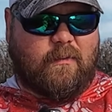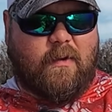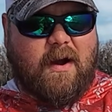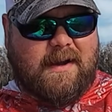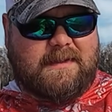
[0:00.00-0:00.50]

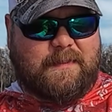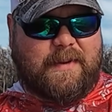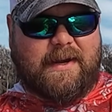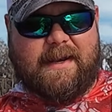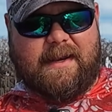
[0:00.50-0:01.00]
rods.
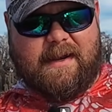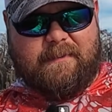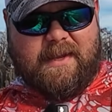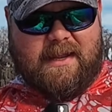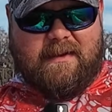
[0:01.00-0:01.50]
But I
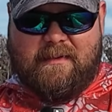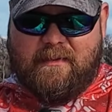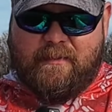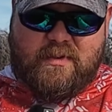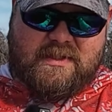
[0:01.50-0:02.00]
mean,
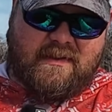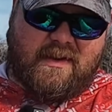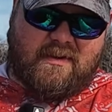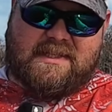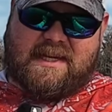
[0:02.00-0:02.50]
mostly
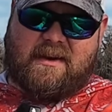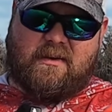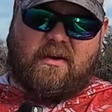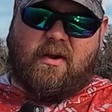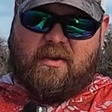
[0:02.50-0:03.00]
your
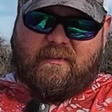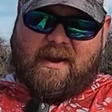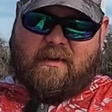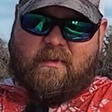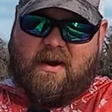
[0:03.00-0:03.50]
standard
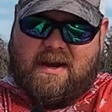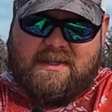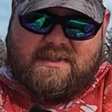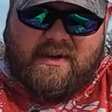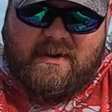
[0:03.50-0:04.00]
all-around
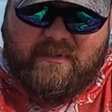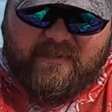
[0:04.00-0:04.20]
rods, you know,